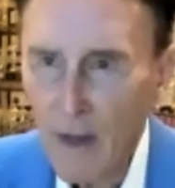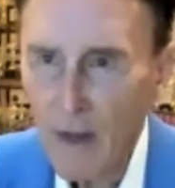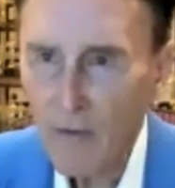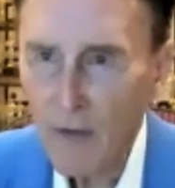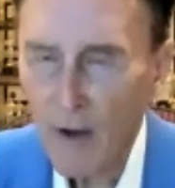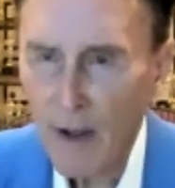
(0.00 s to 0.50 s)

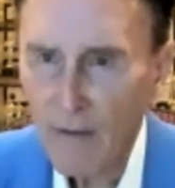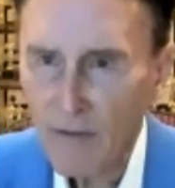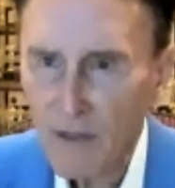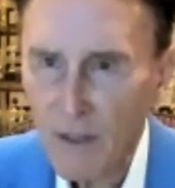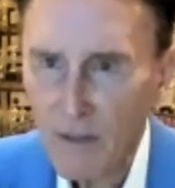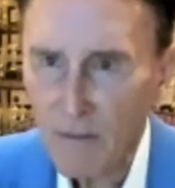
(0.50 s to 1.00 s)
if you have
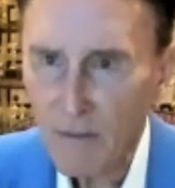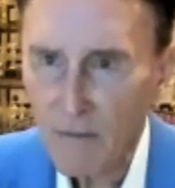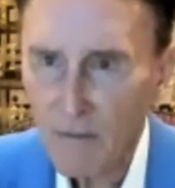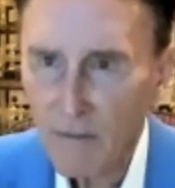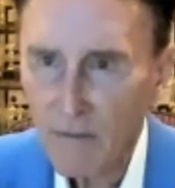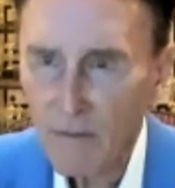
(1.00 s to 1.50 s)
some
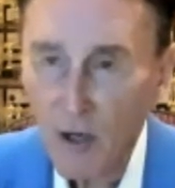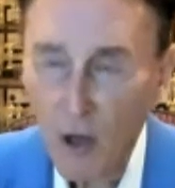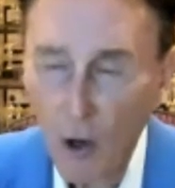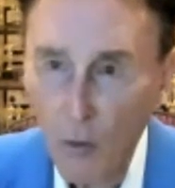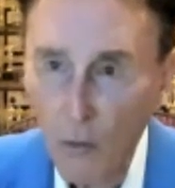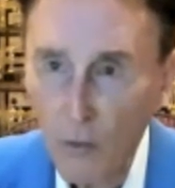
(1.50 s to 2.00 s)

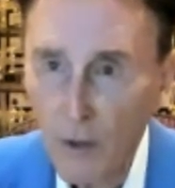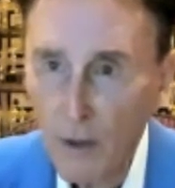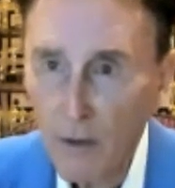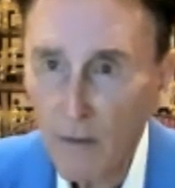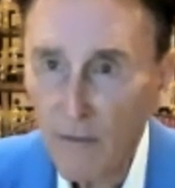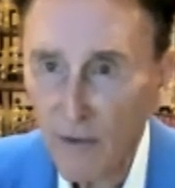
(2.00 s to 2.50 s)
cold,
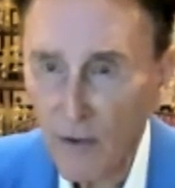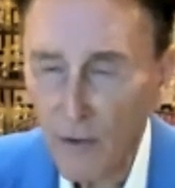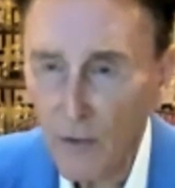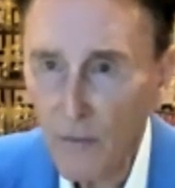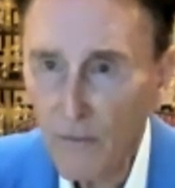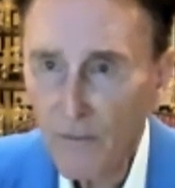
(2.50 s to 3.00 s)

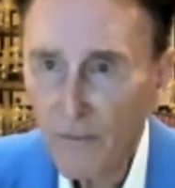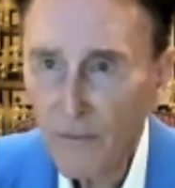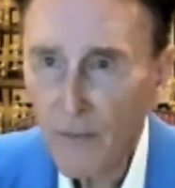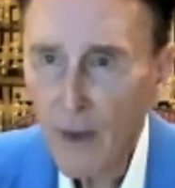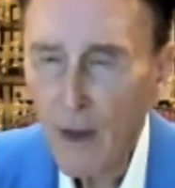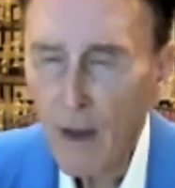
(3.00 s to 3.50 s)
flu,
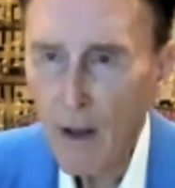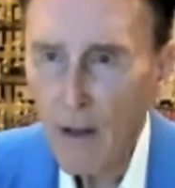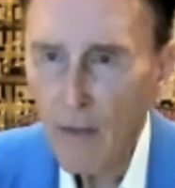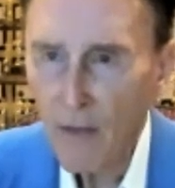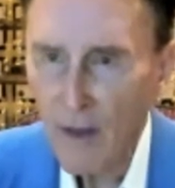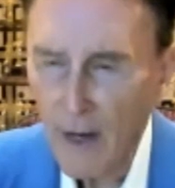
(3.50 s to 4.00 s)

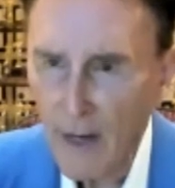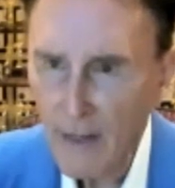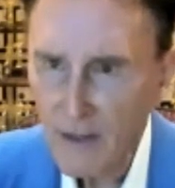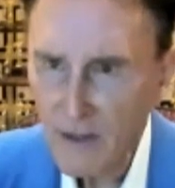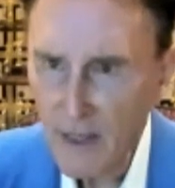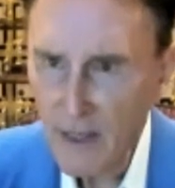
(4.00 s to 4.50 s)
then I
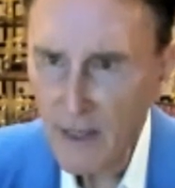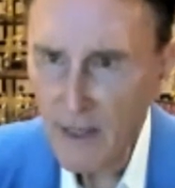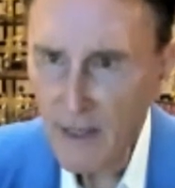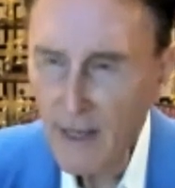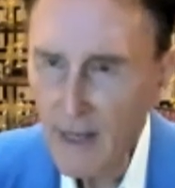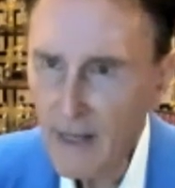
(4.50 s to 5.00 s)

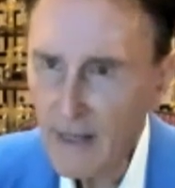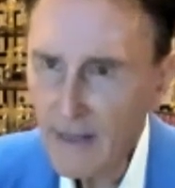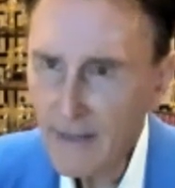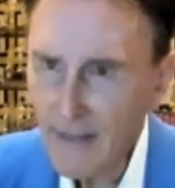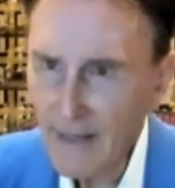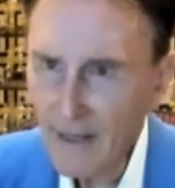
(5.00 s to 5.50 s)
say
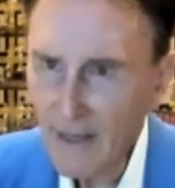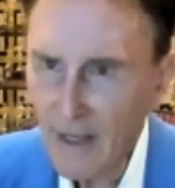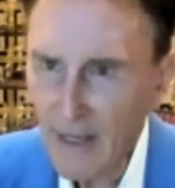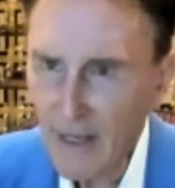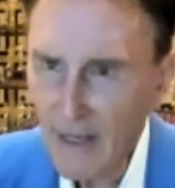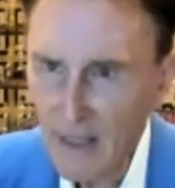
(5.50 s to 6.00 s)
take
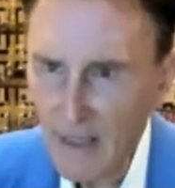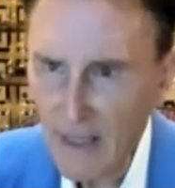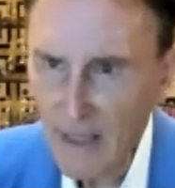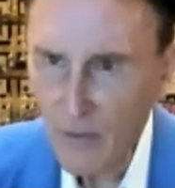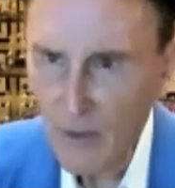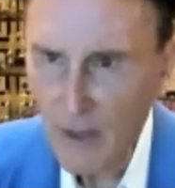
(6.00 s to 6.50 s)
the
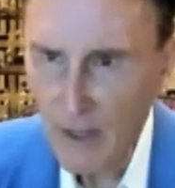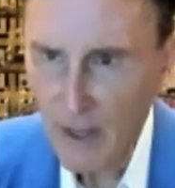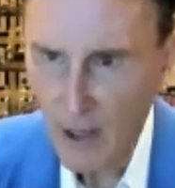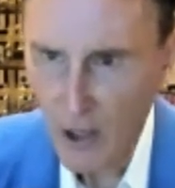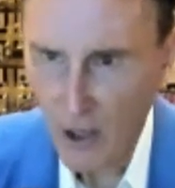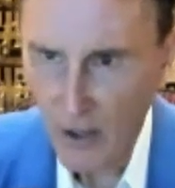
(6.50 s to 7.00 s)
liquid
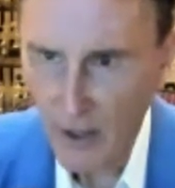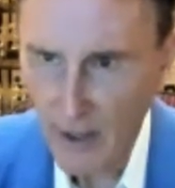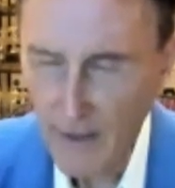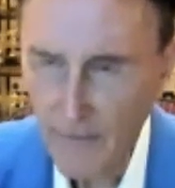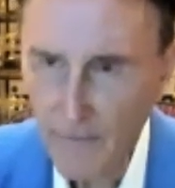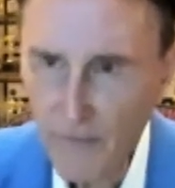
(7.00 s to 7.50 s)

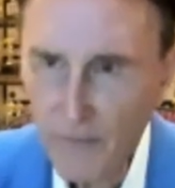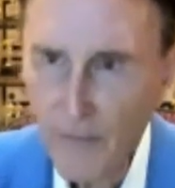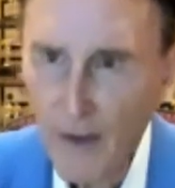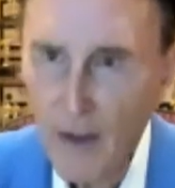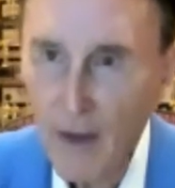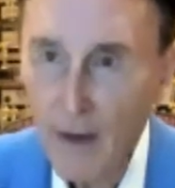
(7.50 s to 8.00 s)
garlic.
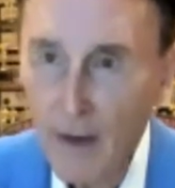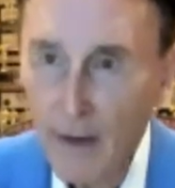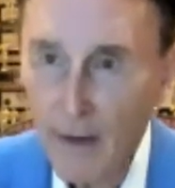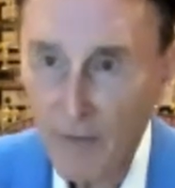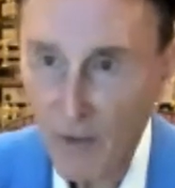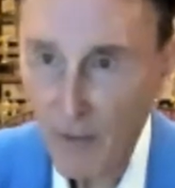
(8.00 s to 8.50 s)

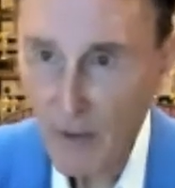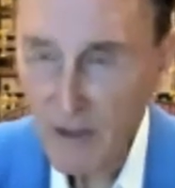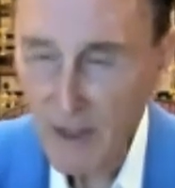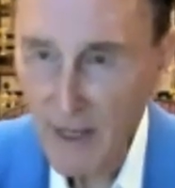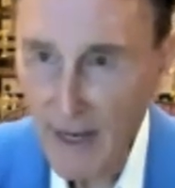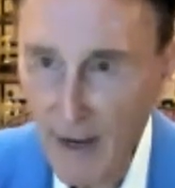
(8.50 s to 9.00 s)
Now, if you want to
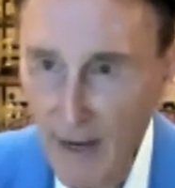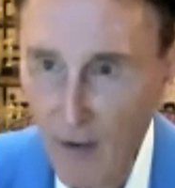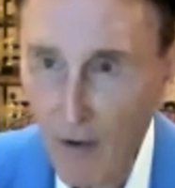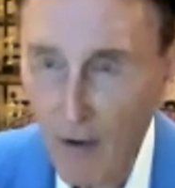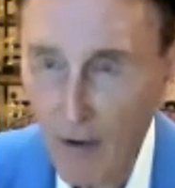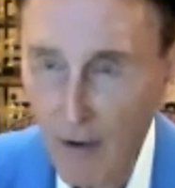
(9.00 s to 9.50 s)
see how
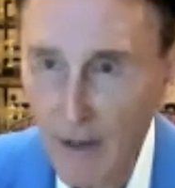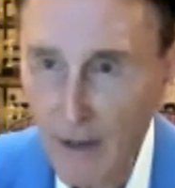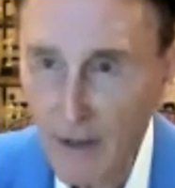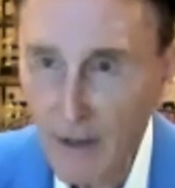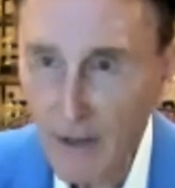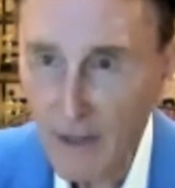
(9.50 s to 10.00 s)
hard it
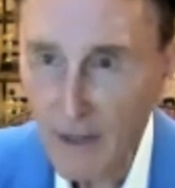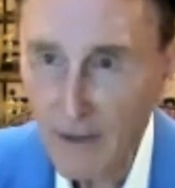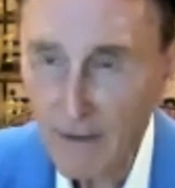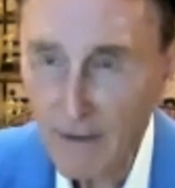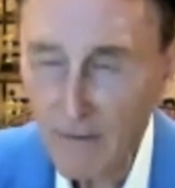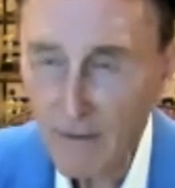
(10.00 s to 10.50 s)
is to get
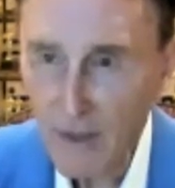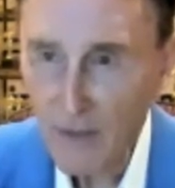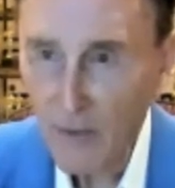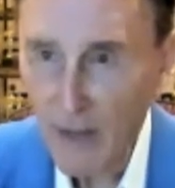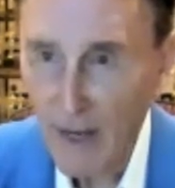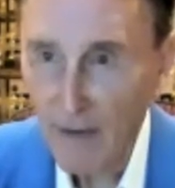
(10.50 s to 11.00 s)

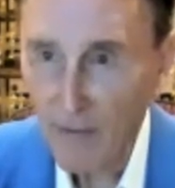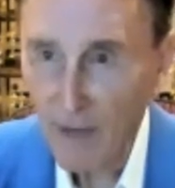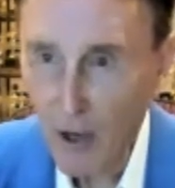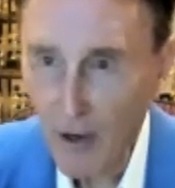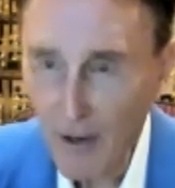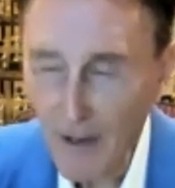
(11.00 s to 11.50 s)
liquid out of
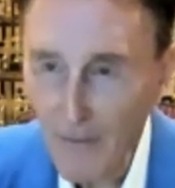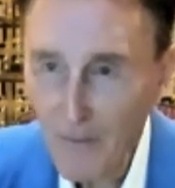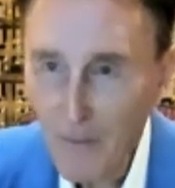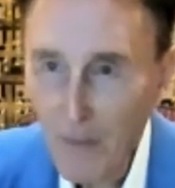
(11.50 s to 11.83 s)
garlic,